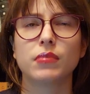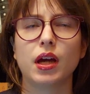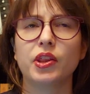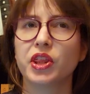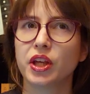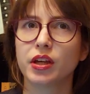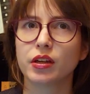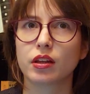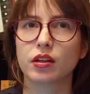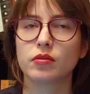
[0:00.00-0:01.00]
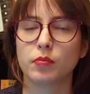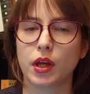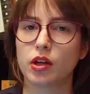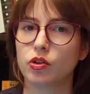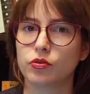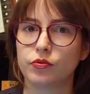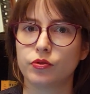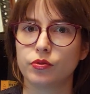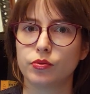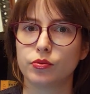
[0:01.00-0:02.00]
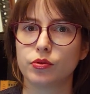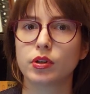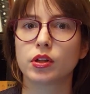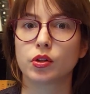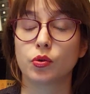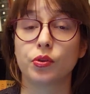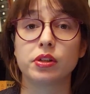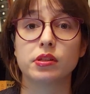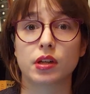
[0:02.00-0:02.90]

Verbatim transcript: I think that many of you know this